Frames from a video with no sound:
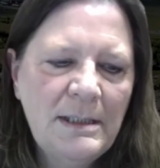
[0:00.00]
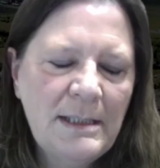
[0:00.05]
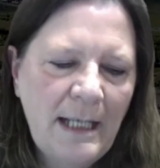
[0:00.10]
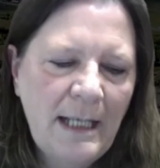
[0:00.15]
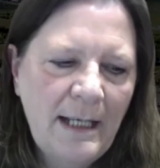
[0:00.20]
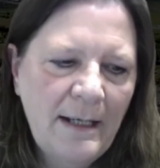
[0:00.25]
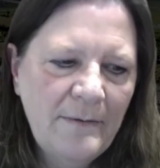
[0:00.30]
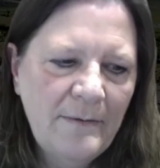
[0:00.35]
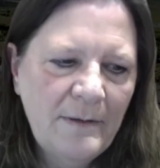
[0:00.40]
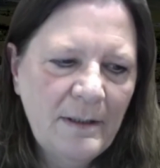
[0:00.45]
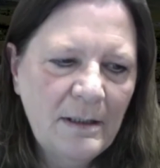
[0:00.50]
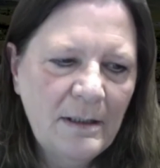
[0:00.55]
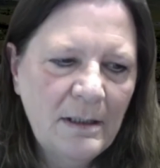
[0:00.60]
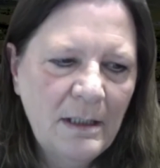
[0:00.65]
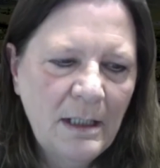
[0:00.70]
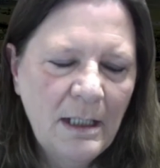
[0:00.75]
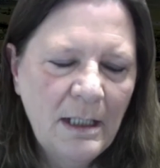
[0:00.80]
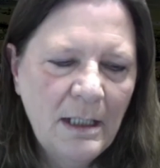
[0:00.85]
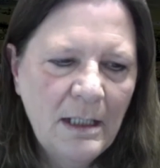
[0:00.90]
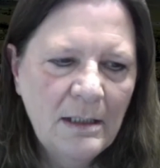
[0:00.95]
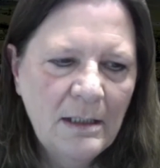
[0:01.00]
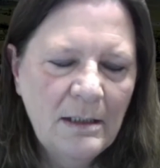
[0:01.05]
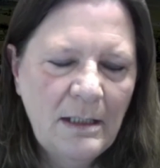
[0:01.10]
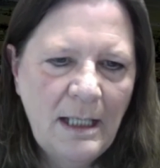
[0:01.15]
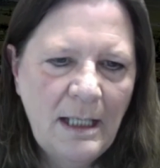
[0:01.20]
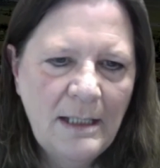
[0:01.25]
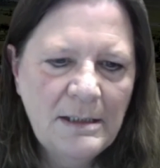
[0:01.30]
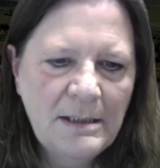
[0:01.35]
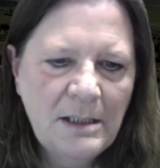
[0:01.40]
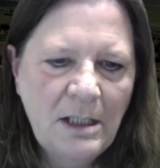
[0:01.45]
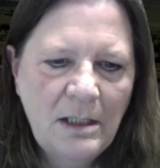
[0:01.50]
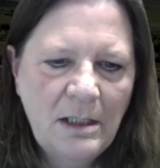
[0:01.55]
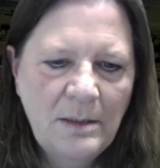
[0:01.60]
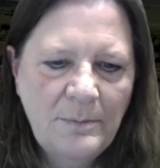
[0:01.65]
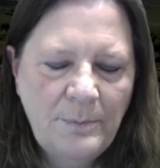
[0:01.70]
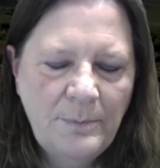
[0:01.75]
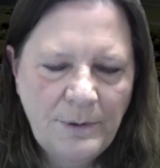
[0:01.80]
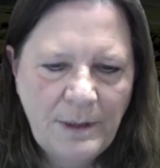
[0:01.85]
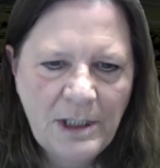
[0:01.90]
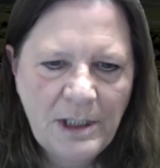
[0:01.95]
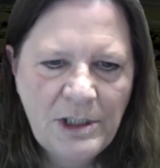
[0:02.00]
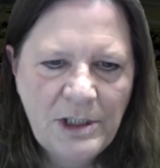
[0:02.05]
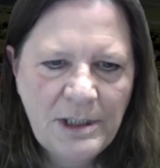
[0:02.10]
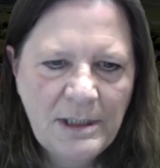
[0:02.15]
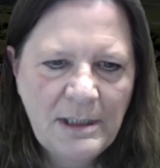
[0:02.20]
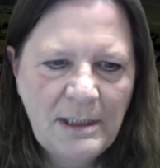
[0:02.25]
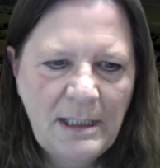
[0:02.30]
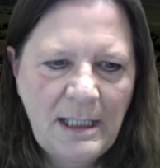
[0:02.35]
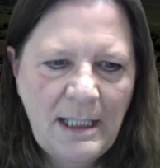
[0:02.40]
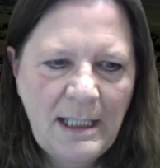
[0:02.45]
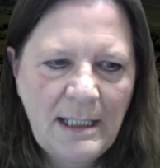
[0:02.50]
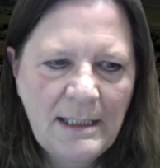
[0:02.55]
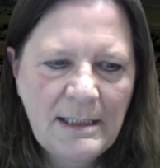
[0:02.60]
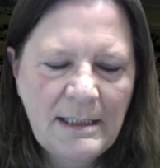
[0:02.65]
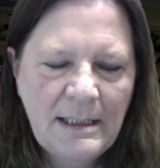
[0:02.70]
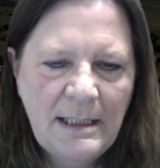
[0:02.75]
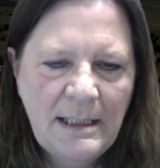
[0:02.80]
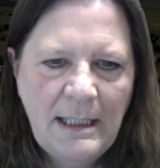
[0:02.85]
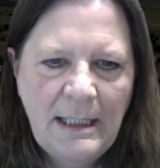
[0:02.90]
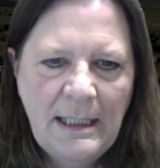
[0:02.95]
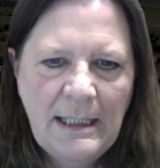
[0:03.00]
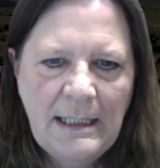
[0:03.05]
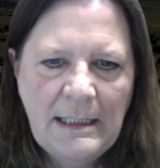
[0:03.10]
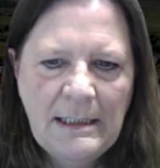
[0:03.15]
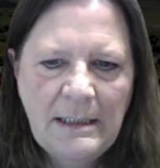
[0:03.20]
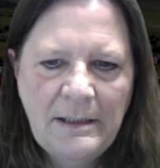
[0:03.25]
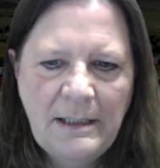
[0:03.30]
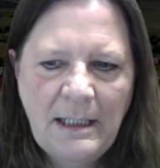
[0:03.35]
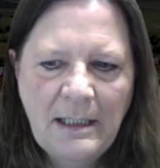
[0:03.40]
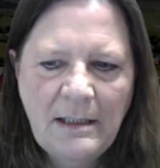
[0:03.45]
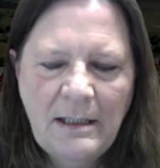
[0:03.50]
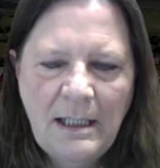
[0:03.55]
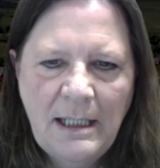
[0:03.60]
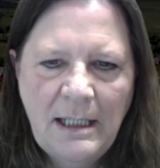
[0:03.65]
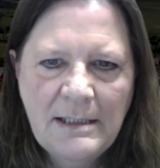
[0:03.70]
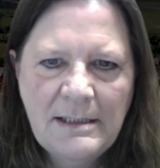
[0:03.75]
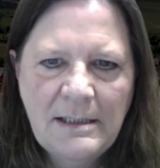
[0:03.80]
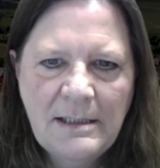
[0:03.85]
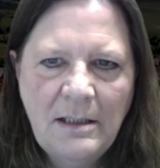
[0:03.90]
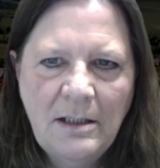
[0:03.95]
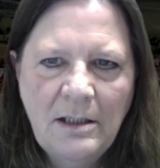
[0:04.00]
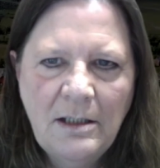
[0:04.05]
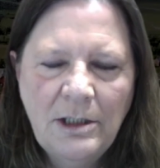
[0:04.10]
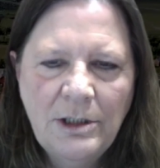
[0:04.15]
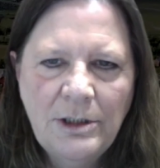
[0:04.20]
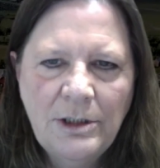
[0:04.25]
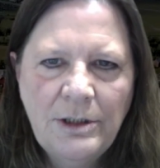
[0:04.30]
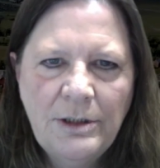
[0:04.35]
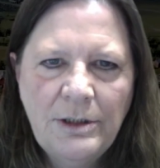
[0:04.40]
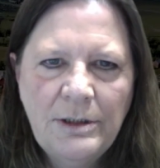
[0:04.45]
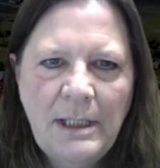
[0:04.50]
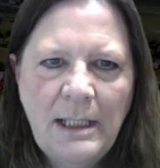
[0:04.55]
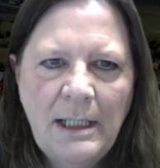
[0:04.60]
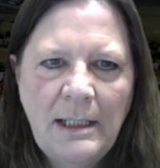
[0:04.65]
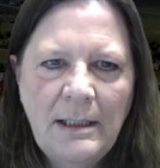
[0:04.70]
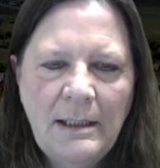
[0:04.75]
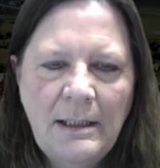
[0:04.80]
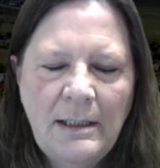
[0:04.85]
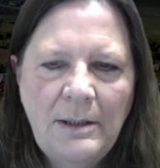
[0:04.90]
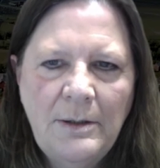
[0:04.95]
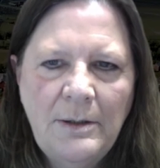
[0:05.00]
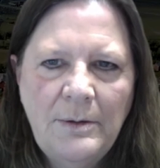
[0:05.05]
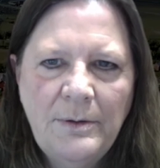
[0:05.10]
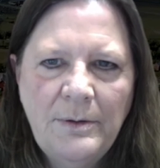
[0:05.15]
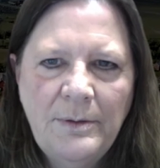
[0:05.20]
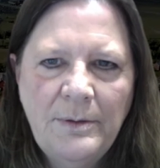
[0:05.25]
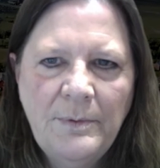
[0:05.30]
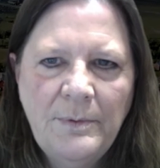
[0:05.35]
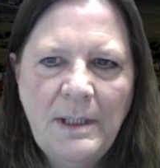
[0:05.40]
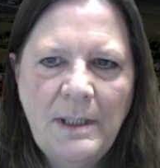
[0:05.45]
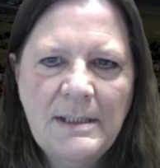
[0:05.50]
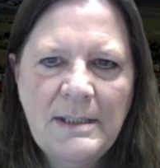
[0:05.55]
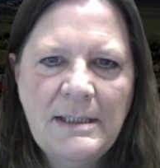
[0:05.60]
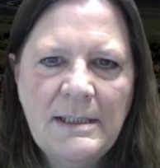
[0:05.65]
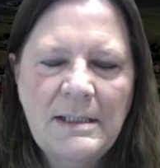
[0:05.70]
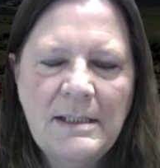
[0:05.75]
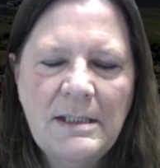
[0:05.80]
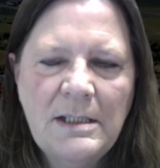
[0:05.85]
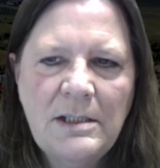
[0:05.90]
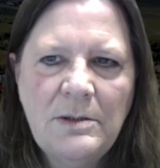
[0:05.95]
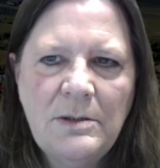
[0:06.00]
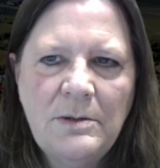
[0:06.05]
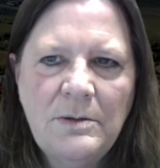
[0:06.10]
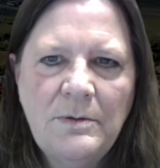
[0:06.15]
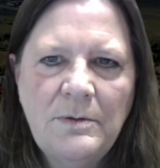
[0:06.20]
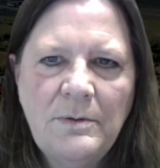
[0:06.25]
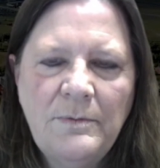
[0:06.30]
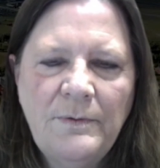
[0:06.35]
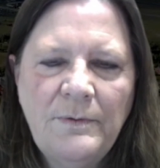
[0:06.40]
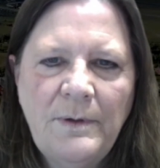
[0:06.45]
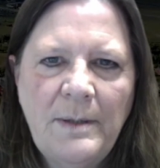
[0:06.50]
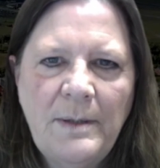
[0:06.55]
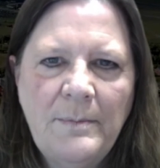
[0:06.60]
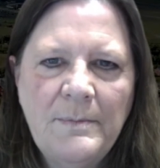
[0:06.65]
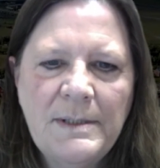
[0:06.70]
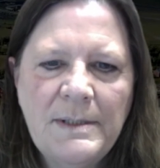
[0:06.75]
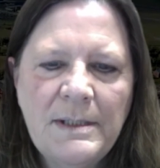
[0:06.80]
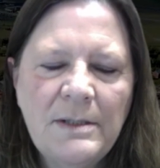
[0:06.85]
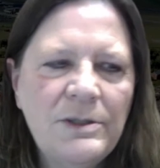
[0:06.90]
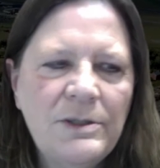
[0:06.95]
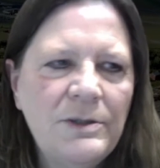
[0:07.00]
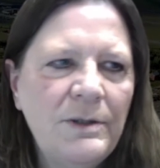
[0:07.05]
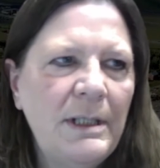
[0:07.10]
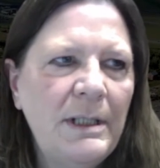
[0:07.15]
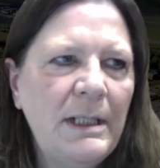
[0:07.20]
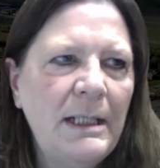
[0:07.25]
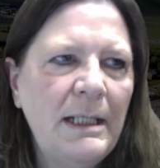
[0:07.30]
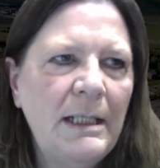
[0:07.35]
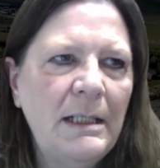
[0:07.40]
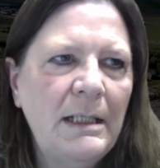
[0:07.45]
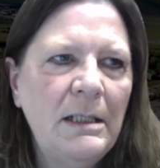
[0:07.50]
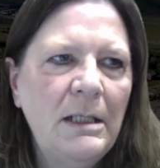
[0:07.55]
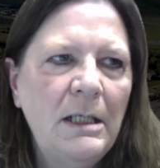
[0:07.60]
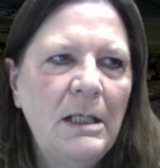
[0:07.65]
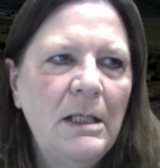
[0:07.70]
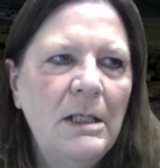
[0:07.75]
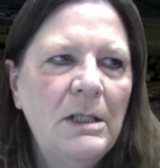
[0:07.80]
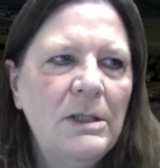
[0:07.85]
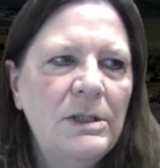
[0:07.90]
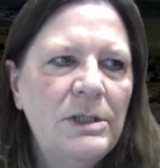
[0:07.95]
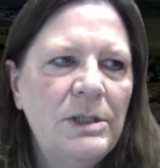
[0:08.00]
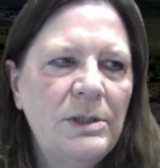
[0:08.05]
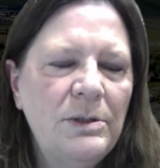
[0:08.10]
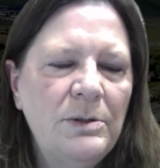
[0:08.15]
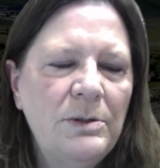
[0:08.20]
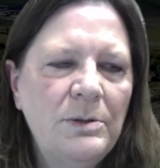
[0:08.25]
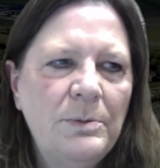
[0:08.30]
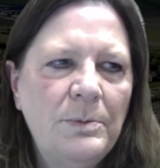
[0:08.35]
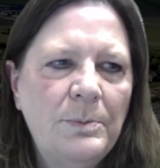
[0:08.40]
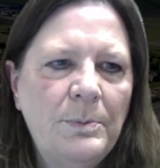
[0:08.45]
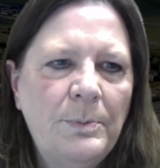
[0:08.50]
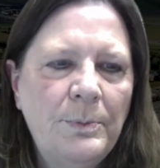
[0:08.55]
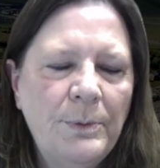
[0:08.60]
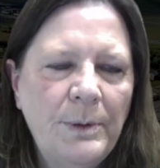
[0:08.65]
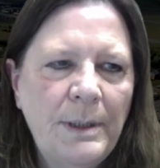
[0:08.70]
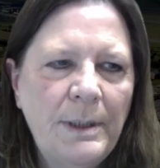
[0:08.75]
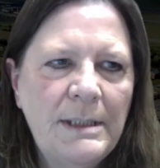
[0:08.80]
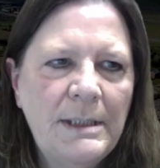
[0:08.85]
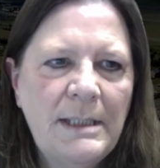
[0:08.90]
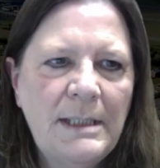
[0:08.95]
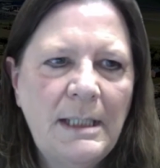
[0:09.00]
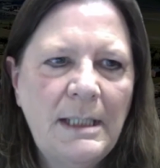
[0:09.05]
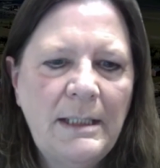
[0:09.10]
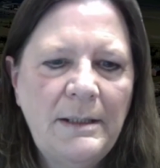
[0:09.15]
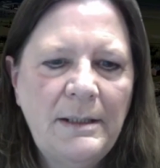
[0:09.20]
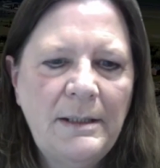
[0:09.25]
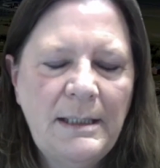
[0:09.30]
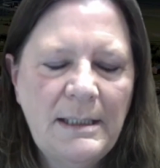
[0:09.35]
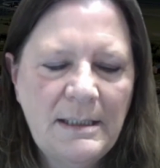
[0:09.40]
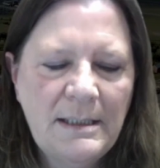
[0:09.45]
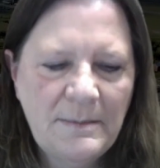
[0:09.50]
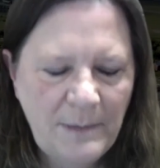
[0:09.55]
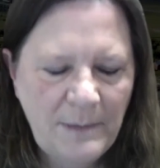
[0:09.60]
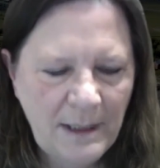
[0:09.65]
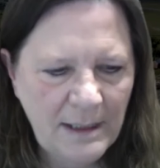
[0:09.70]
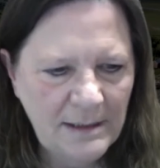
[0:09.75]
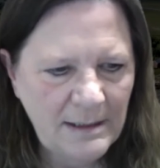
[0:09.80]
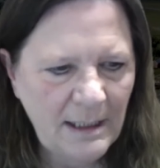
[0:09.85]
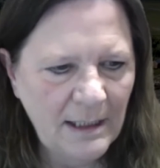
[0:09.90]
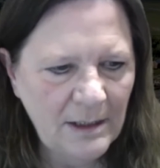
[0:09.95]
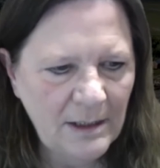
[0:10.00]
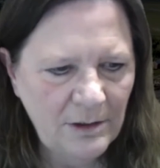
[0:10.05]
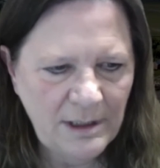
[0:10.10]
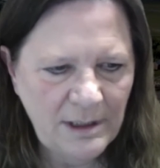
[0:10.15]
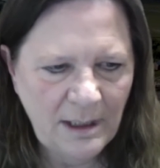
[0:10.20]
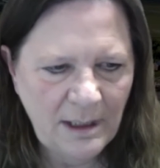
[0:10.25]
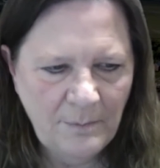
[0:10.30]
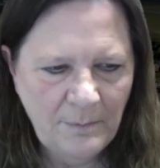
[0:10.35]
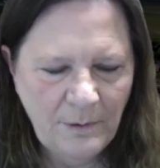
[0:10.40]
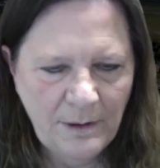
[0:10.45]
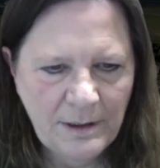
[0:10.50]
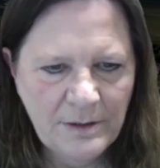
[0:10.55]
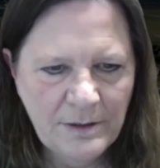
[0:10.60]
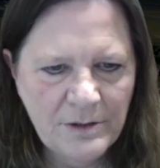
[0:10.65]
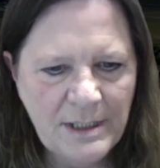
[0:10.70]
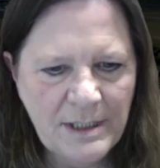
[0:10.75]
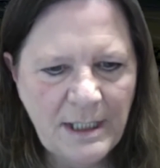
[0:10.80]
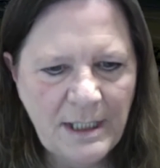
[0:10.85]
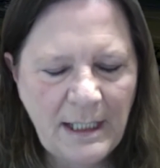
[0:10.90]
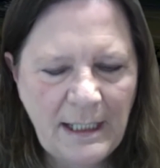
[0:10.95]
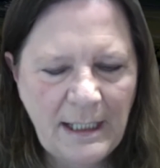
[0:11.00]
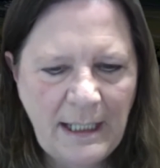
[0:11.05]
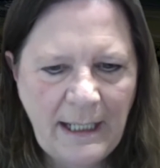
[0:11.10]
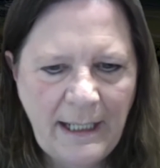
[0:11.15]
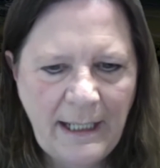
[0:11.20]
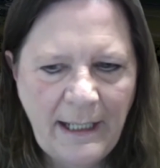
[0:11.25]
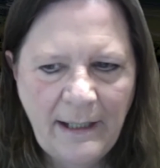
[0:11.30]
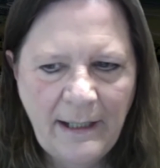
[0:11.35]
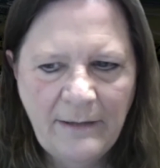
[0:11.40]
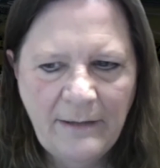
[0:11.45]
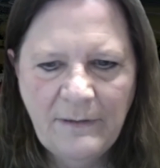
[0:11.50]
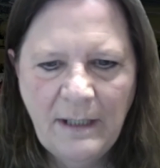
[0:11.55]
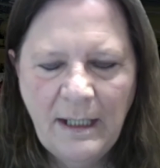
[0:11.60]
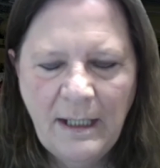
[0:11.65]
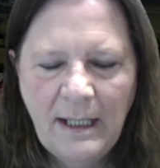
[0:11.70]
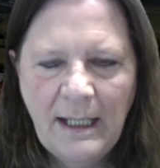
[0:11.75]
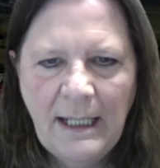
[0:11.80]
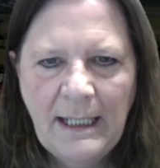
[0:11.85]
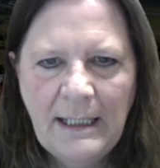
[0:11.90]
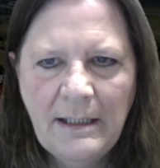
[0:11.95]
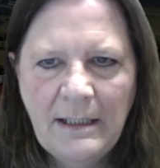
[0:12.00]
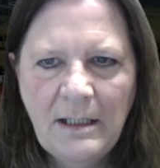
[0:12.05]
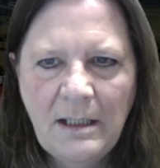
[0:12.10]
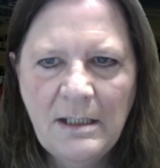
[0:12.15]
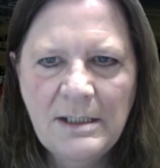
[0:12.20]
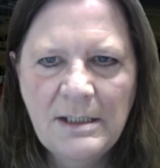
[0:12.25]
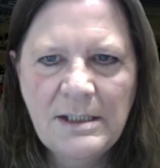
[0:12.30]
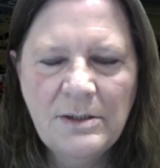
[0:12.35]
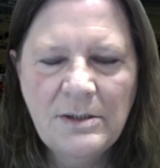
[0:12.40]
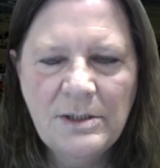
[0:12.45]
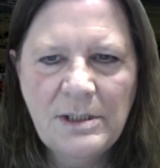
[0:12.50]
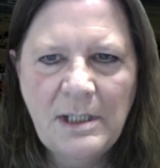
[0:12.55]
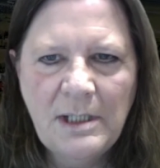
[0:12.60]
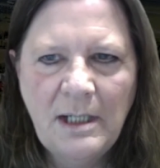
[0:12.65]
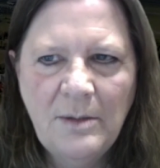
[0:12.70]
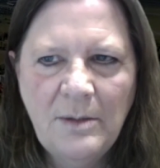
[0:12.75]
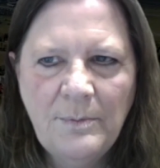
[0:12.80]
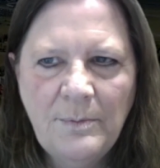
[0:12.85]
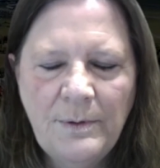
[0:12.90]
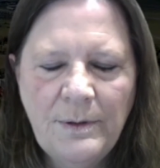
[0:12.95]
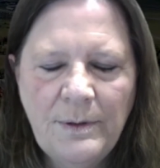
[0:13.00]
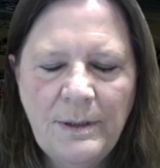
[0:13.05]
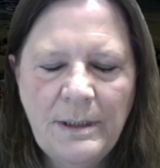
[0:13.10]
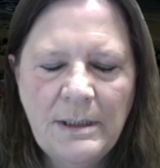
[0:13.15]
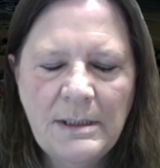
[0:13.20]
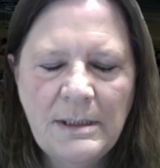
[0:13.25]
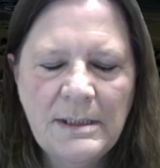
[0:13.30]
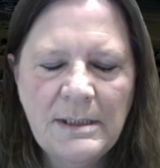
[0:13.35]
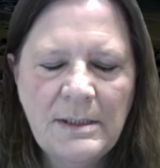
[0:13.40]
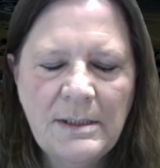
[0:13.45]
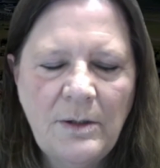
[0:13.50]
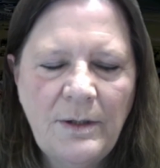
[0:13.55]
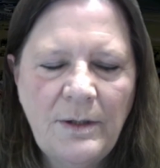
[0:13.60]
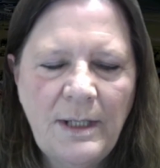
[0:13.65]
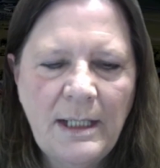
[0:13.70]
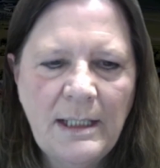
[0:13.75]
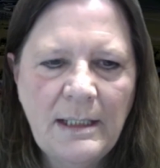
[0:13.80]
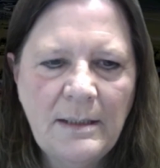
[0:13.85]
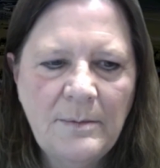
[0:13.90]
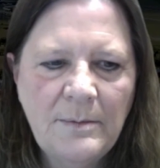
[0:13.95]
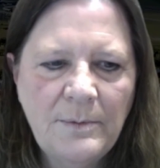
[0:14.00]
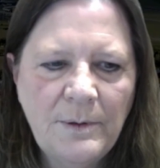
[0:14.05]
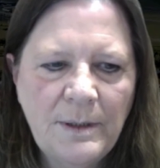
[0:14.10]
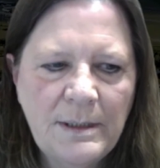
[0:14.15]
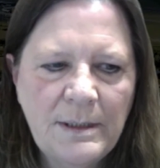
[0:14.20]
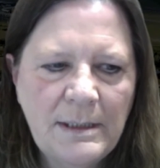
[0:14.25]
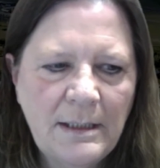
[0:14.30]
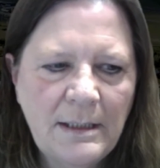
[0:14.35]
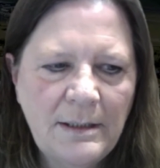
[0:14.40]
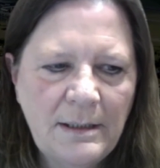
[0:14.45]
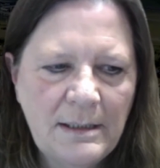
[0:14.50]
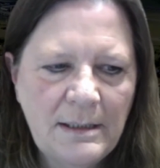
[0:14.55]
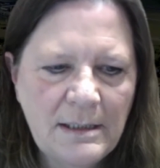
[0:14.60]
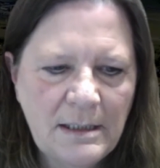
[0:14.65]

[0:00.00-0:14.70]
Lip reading: have a class called production class, and in that class they'll learn how the process from silk screening to print on these big Docutech printers that I have, and also to output so they can print on these